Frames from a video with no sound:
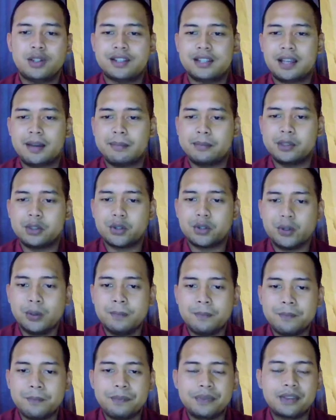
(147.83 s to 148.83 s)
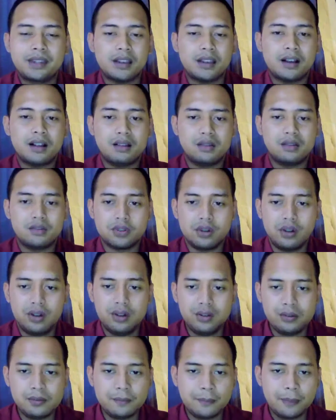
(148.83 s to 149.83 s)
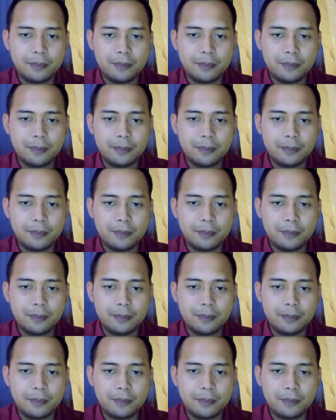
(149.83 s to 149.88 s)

same group also.